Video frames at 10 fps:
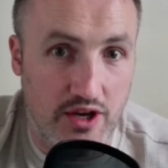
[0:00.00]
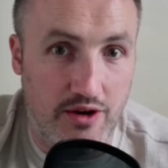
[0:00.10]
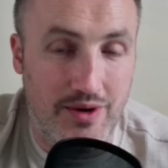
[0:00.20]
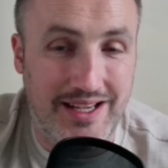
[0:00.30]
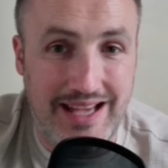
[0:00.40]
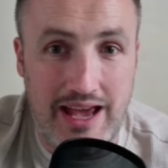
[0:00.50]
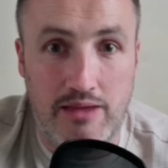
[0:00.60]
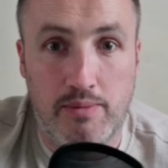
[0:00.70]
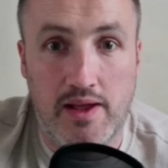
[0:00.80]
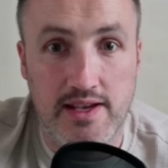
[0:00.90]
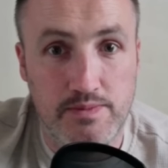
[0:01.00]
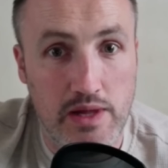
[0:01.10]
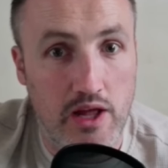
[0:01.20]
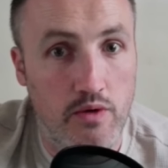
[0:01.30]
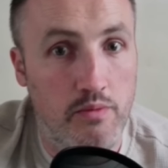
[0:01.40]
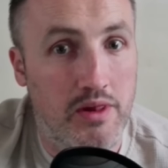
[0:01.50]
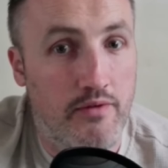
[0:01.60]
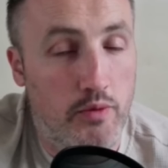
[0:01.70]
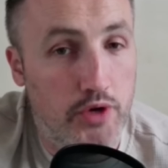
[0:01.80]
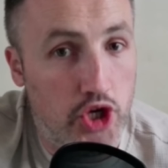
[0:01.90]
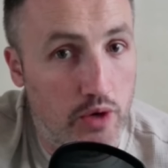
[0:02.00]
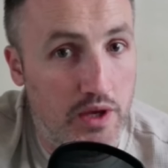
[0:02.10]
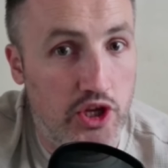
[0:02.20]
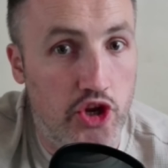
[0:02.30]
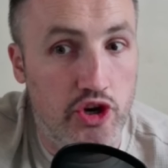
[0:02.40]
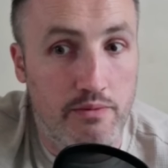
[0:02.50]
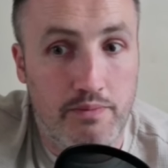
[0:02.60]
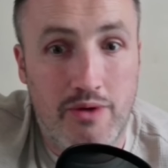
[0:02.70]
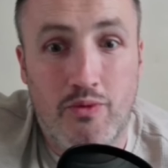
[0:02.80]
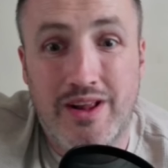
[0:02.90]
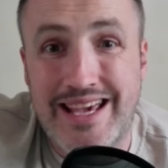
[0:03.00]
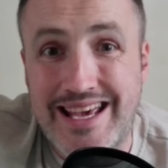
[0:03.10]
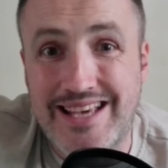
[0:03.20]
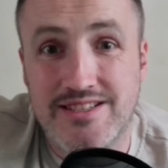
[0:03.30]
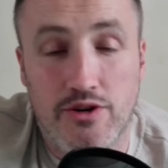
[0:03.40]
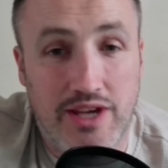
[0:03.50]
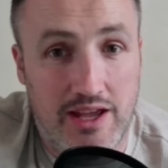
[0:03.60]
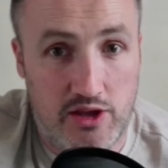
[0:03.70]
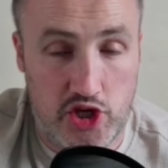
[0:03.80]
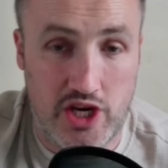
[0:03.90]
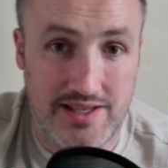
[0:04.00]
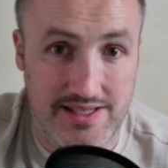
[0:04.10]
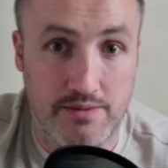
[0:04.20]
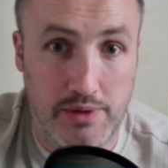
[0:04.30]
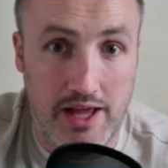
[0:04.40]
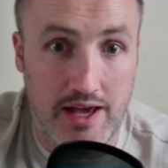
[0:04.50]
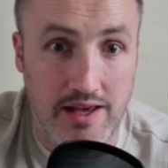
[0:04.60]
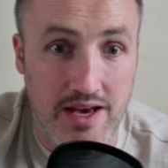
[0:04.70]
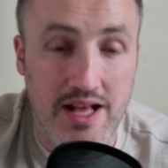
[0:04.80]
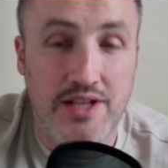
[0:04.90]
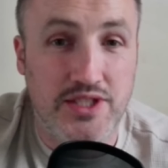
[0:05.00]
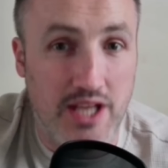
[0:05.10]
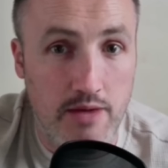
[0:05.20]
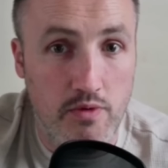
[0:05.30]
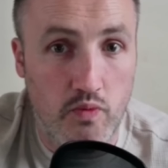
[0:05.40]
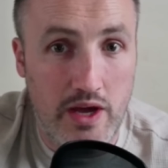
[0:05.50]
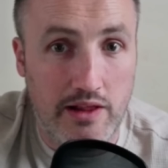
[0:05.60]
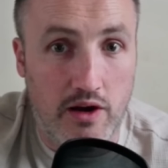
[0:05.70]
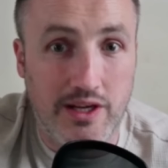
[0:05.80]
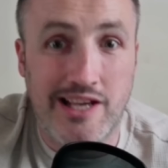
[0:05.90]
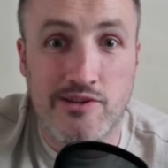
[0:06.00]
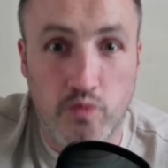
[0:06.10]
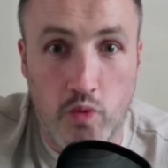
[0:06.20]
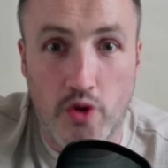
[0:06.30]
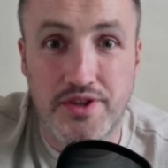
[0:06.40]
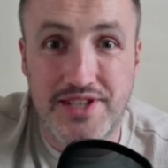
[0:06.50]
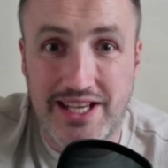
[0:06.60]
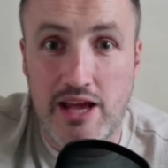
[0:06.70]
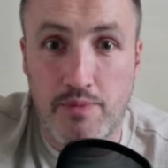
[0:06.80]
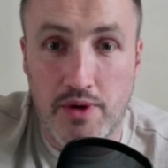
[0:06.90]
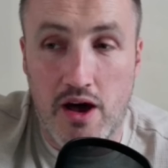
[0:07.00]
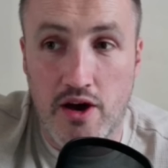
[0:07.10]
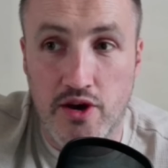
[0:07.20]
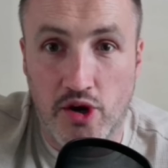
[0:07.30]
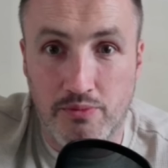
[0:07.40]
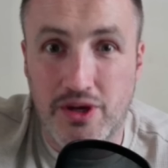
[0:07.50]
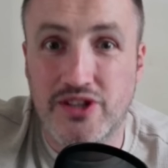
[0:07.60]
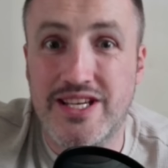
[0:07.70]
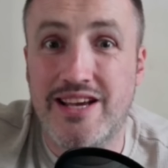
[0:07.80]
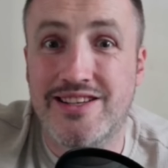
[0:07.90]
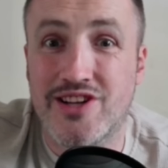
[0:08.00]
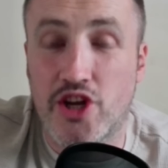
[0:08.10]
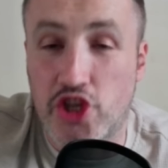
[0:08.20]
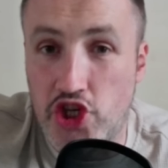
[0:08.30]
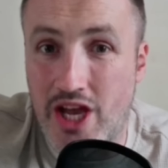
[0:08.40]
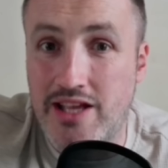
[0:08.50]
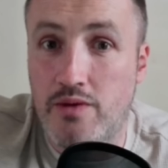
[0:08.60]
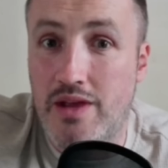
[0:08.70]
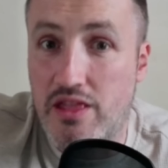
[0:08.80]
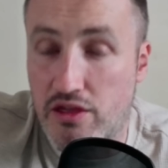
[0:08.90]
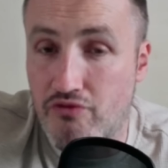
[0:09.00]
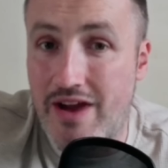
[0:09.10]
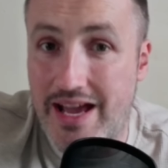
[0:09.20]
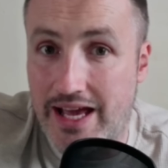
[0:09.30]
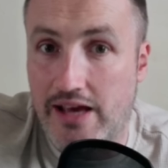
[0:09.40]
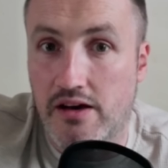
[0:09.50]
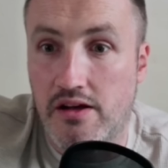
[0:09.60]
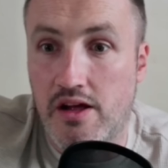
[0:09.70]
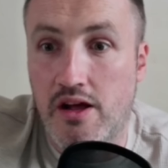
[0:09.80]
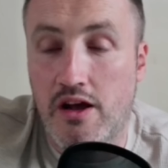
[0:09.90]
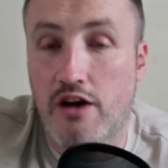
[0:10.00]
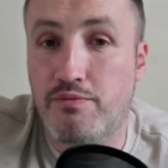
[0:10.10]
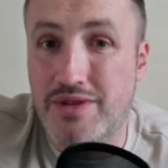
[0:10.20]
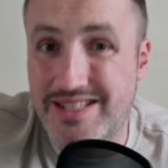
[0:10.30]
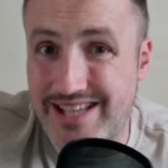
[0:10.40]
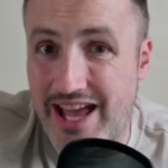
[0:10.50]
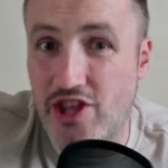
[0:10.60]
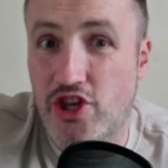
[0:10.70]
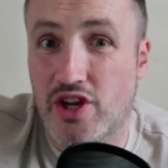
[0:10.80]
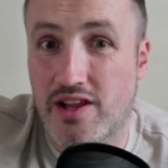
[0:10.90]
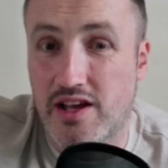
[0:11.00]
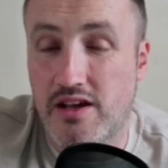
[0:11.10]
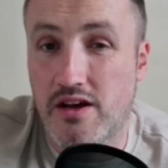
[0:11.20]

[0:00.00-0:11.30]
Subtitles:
again, players below him will have opportunity to jump in while he's not getting a chance to play. Simon Whitlock is one to keep an eye on because he is in a genuine threat here of potentially